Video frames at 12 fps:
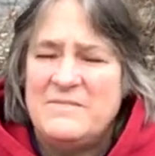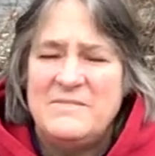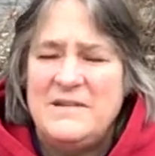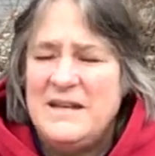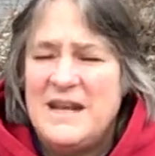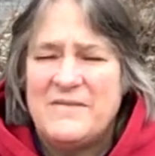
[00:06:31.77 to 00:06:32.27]

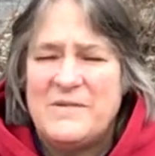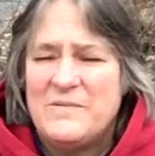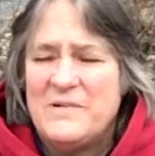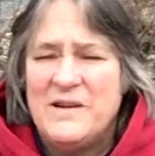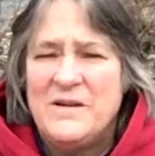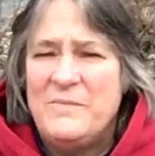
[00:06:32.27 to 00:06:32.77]
we never
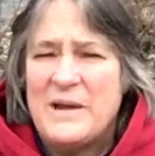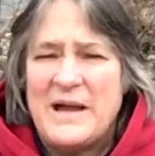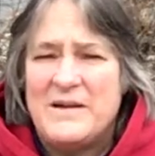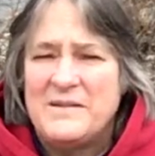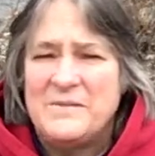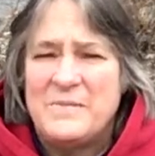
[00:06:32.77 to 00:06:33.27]
were
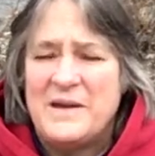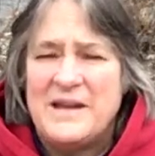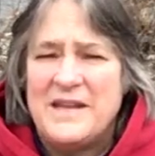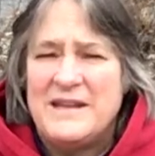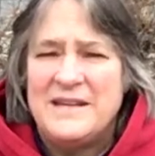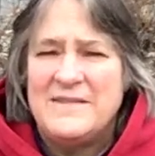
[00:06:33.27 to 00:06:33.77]
bound by
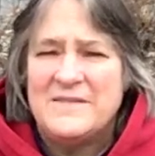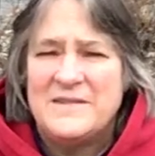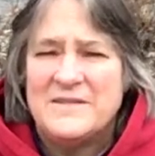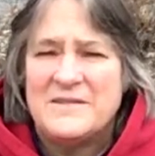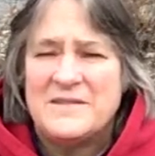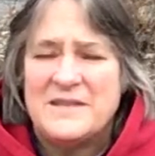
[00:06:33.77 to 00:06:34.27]
any of
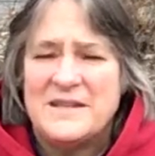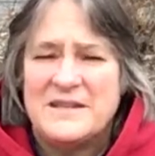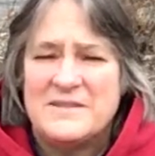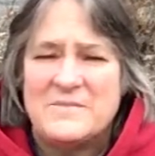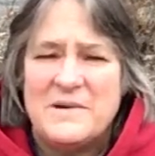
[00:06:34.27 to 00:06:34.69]
those things.